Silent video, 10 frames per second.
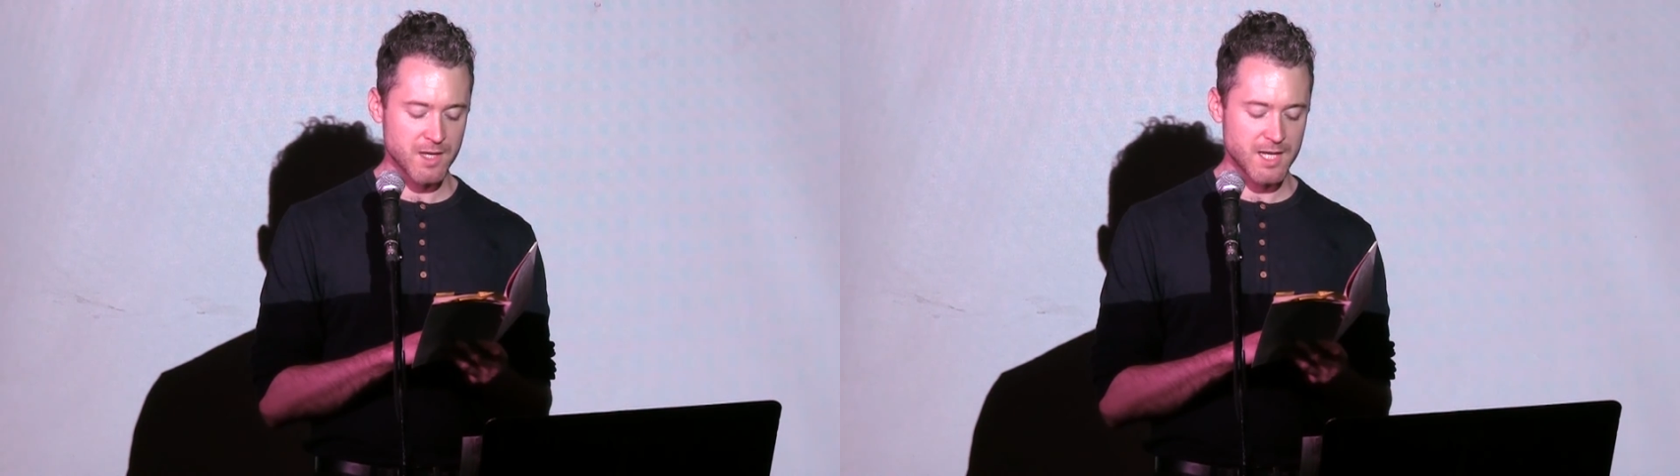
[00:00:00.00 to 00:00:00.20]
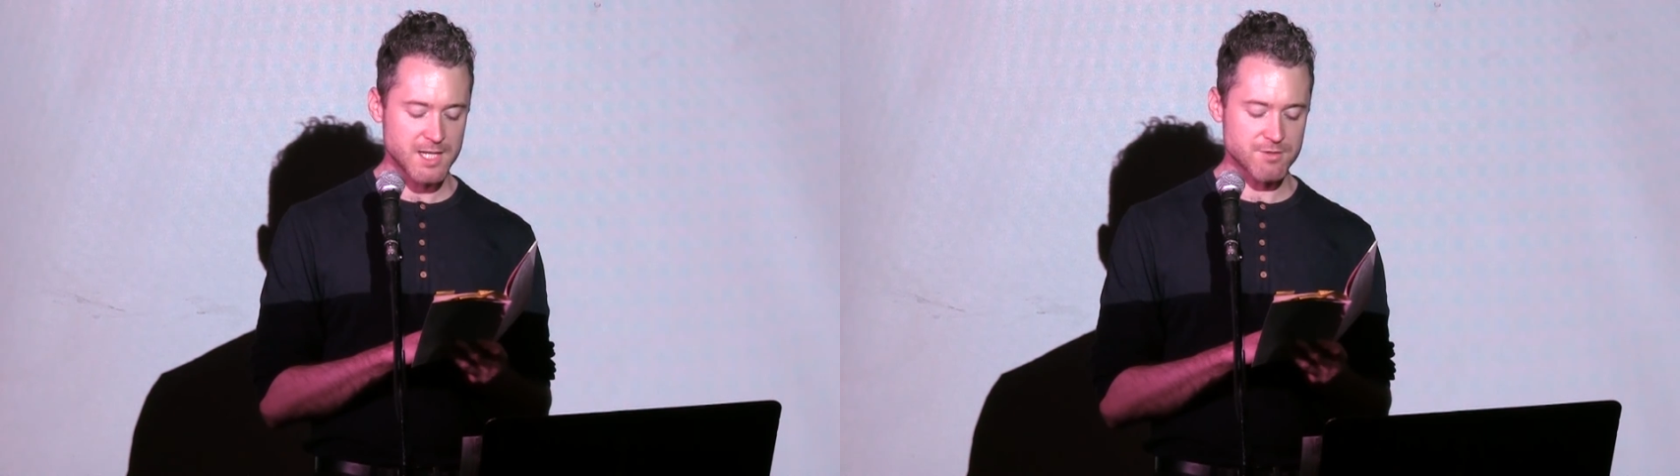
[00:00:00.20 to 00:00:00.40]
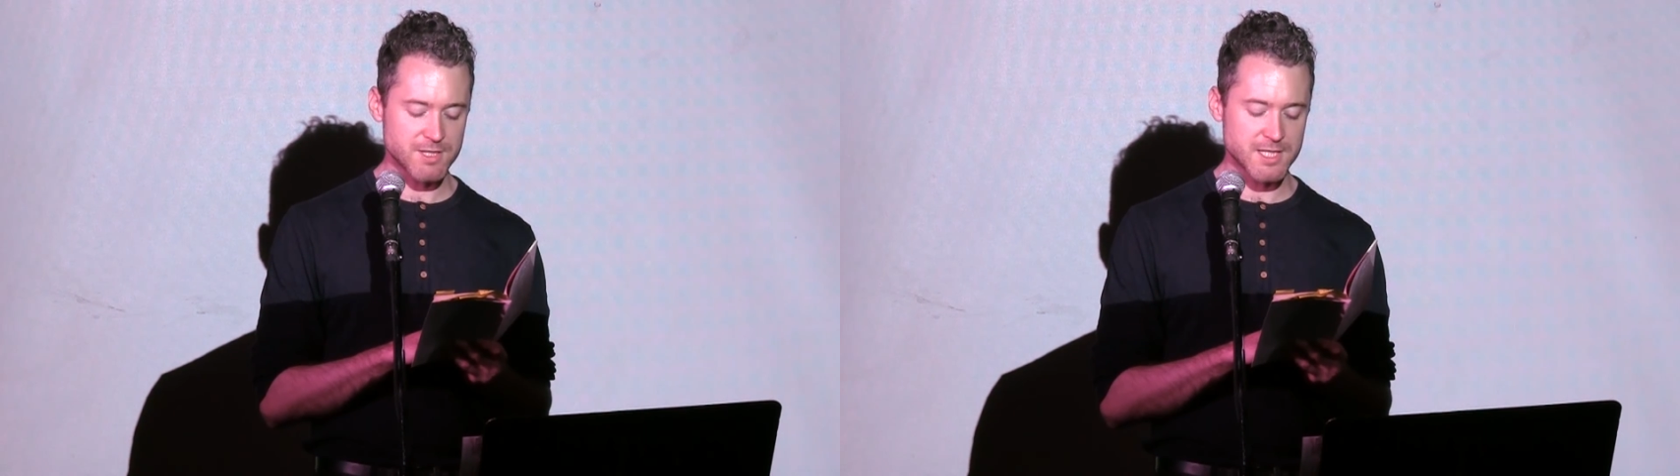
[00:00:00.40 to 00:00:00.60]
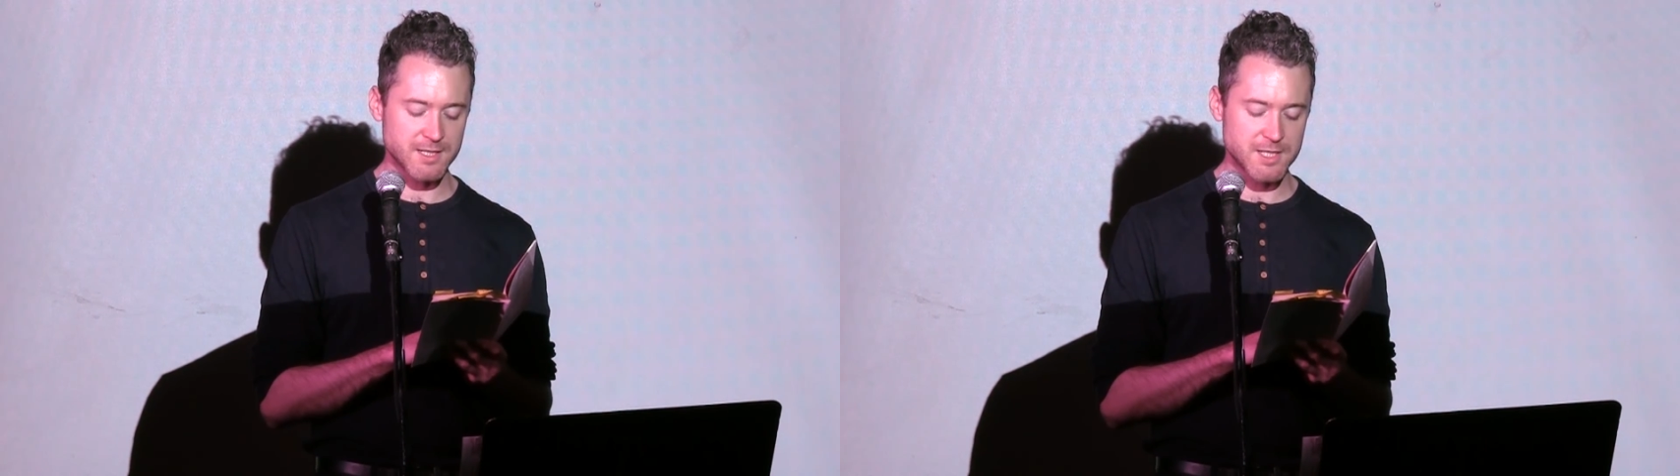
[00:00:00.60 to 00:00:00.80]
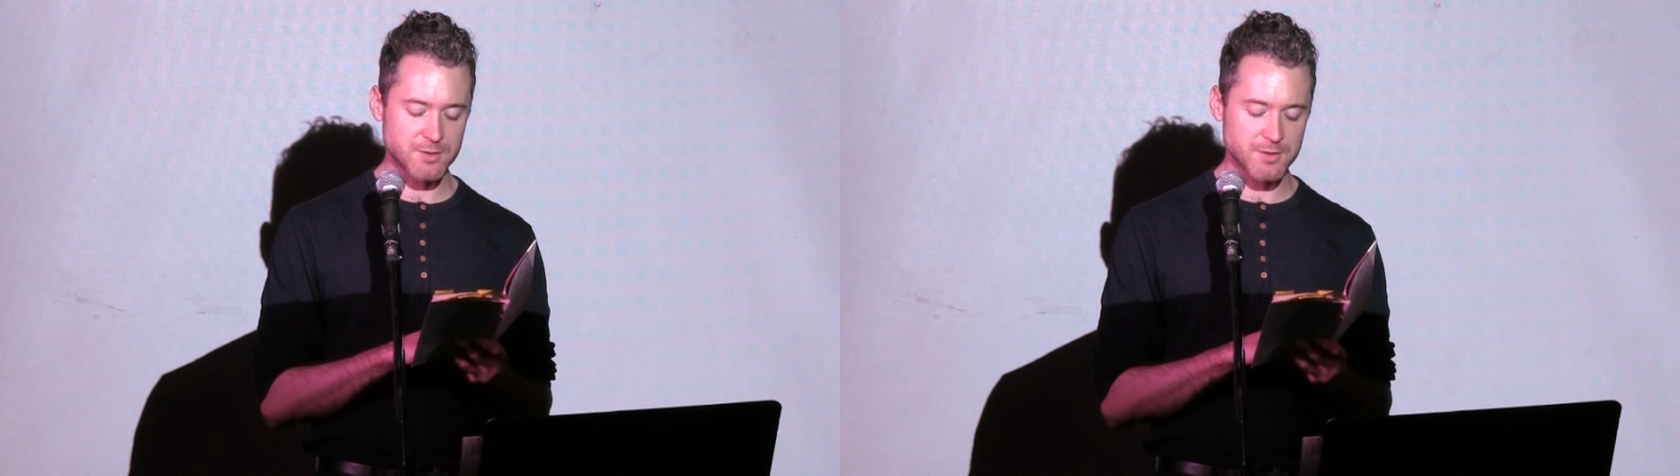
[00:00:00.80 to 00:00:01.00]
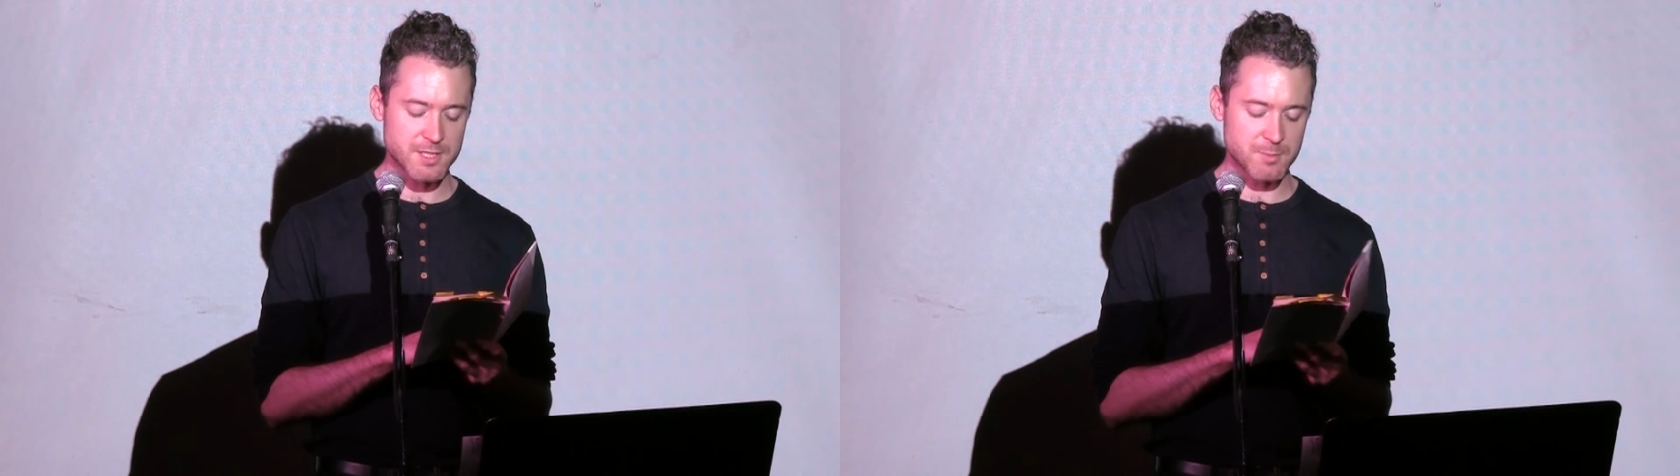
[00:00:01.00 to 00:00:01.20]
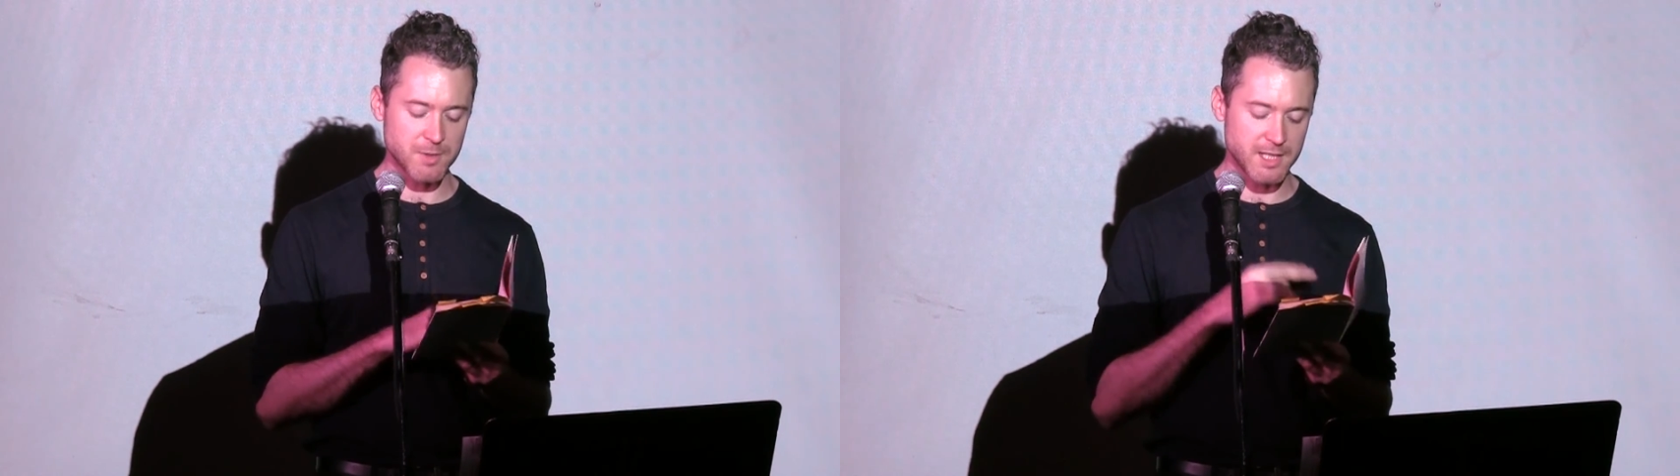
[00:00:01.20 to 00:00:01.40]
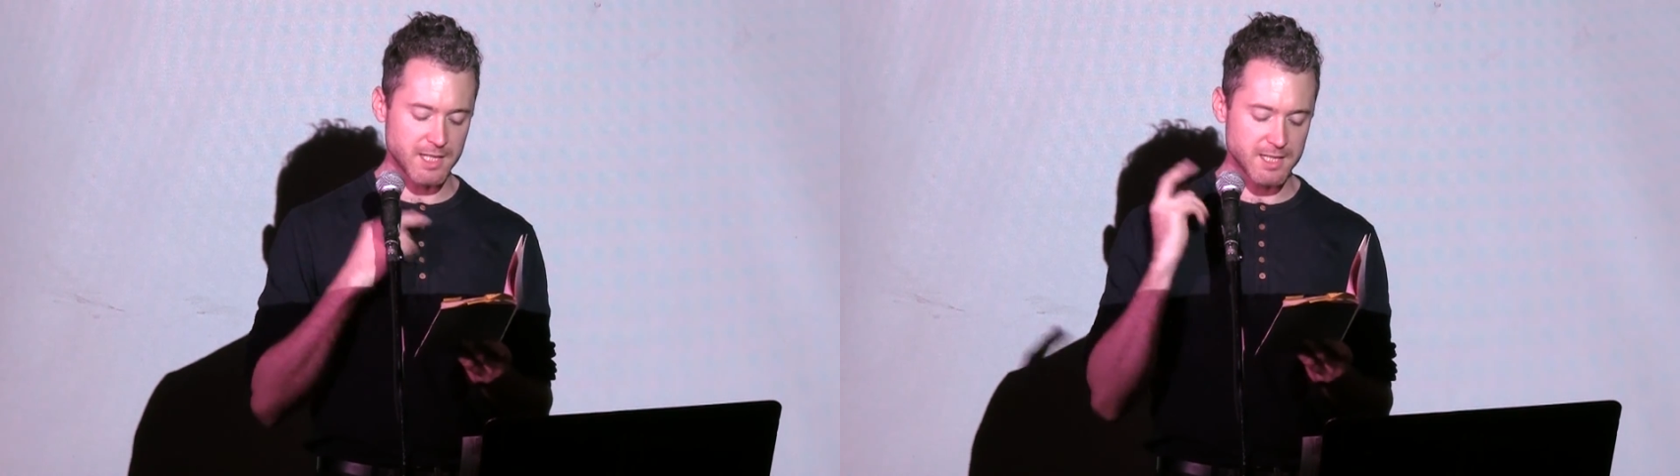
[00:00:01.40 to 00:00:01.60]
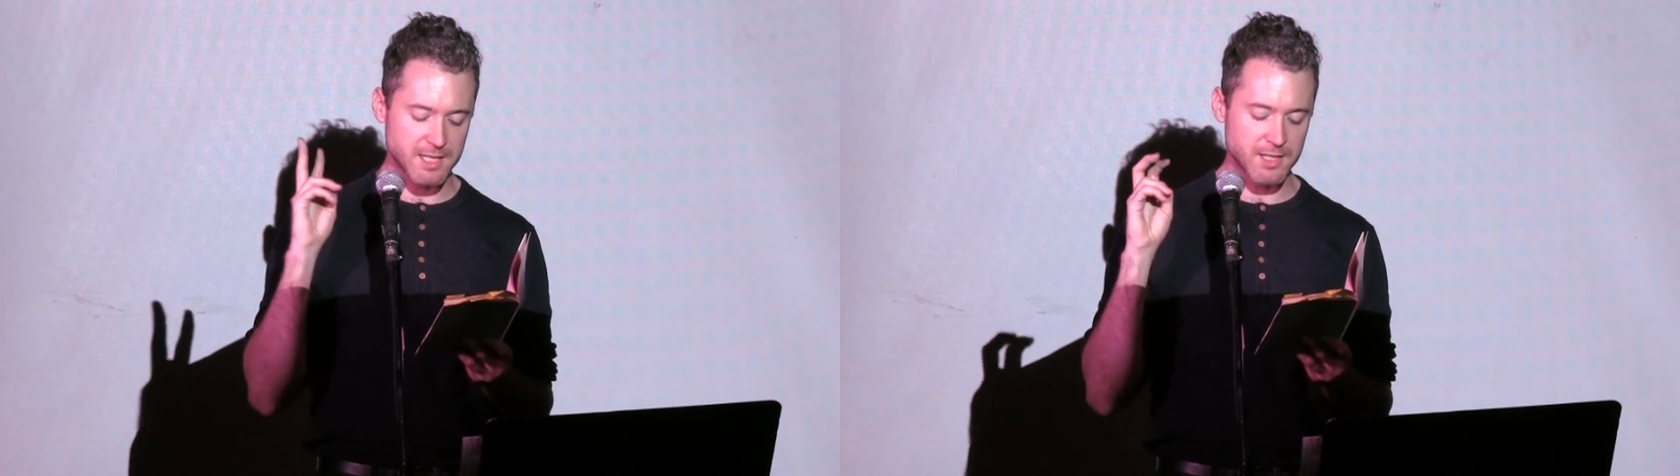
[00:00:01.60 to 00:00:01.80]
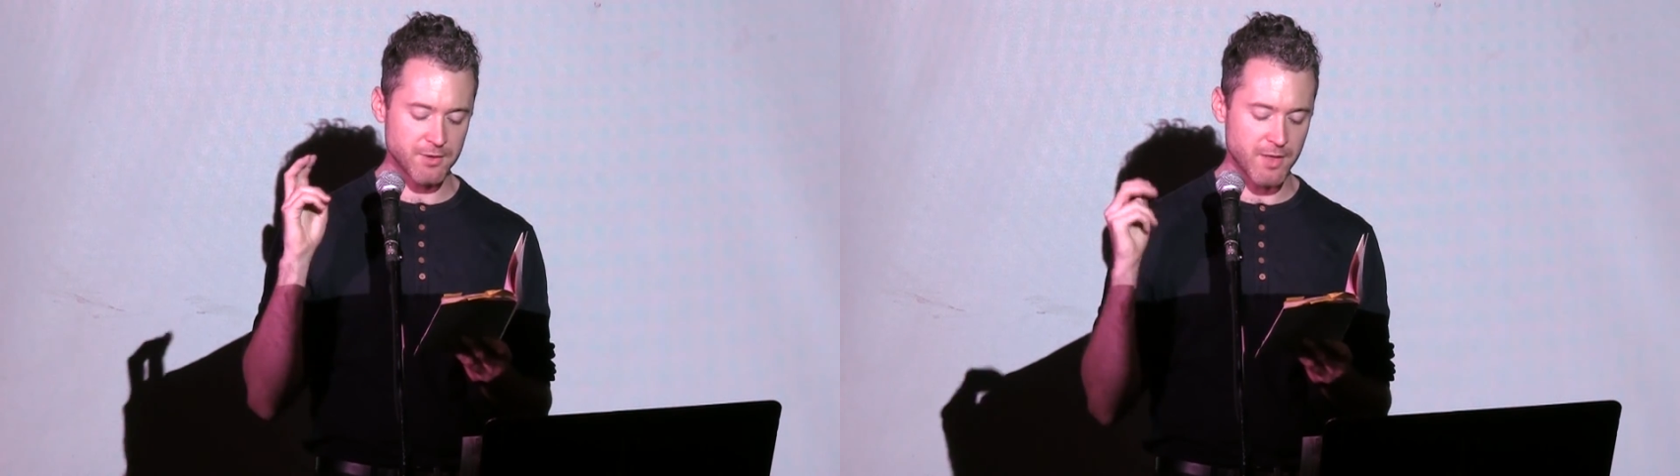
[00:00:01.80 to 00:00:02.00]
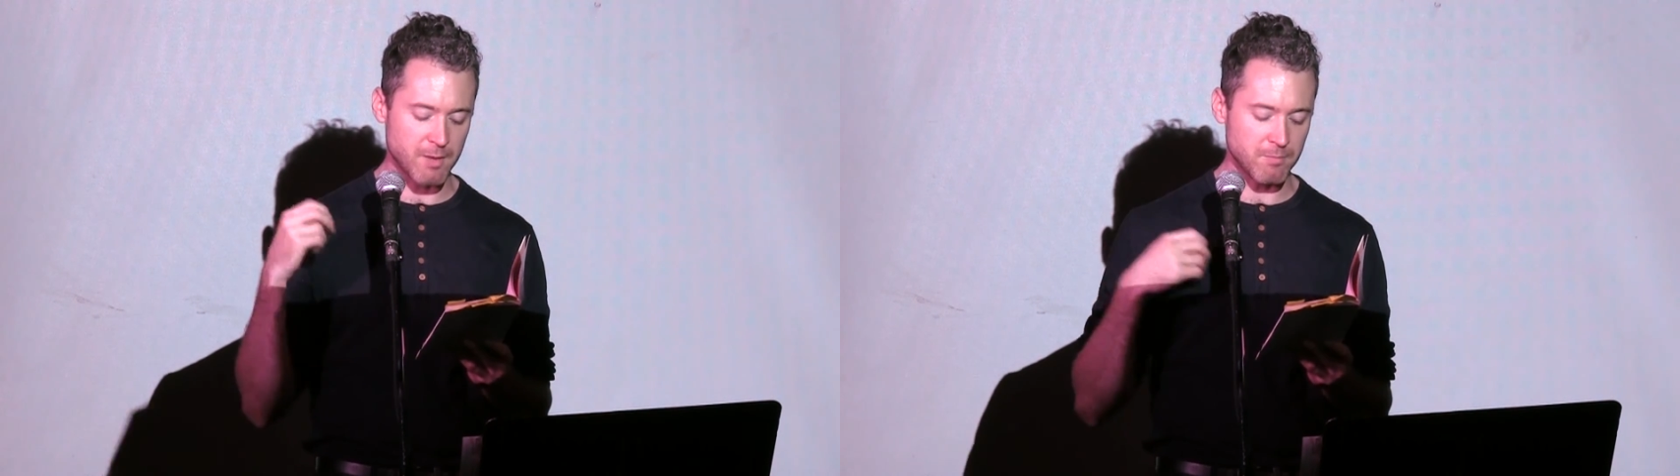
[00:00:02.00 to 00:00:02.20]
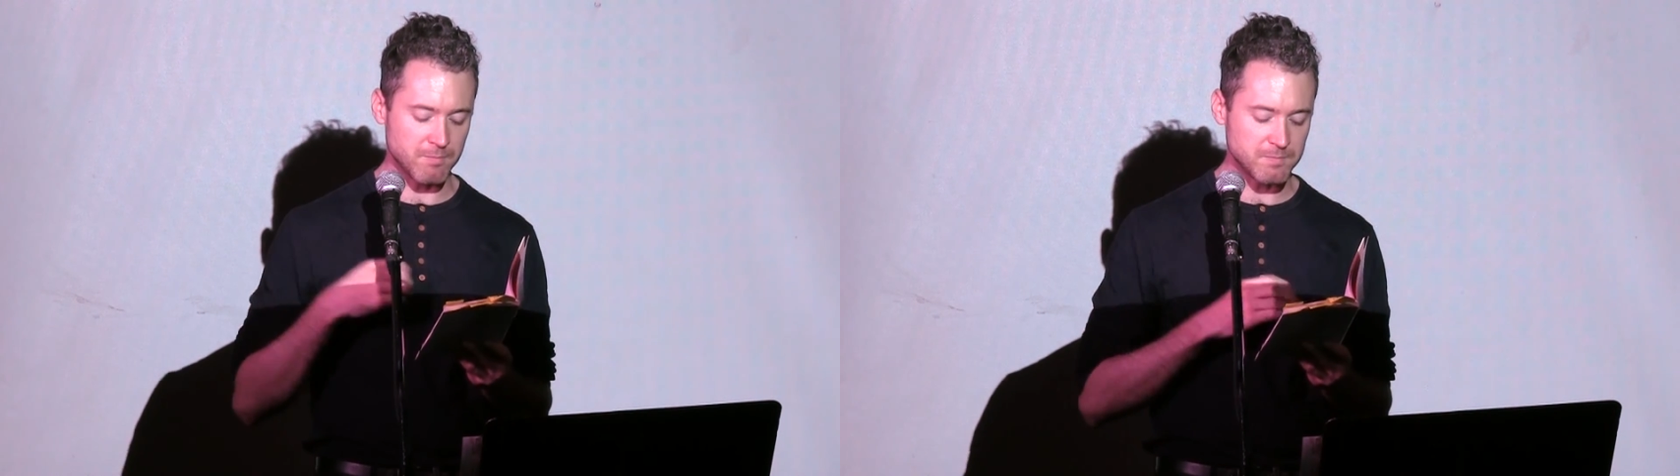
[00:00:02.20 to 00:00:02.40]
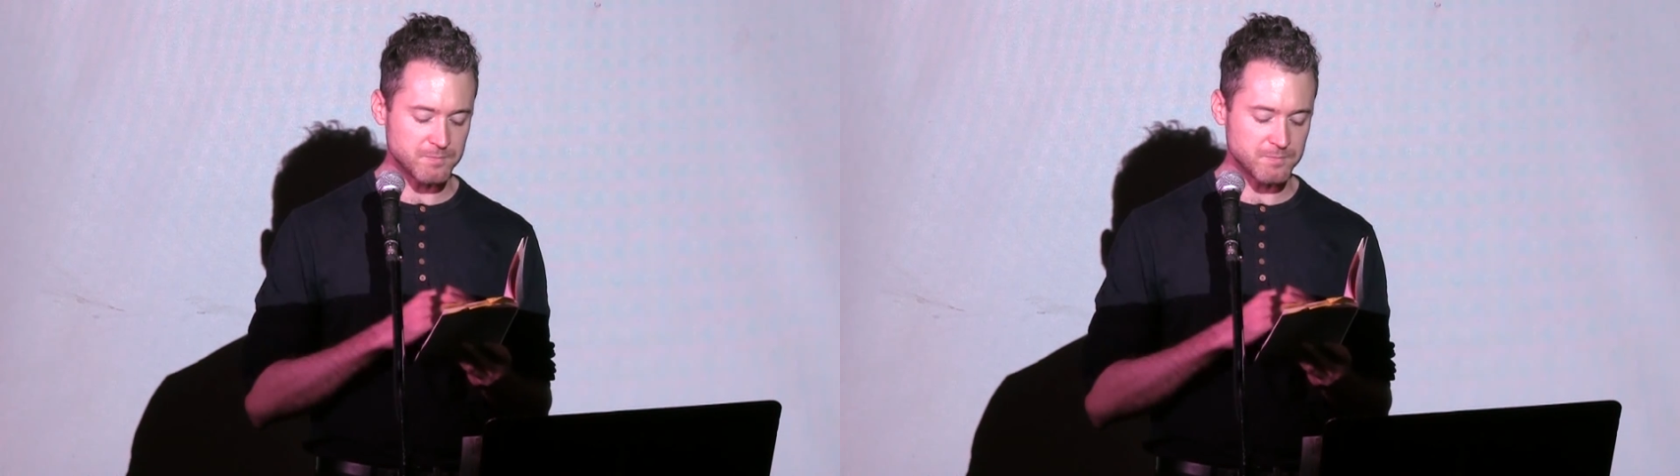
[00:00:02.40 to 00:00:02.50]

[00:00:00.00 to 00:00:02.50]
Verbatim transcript: He's recently told someone he'd kill them.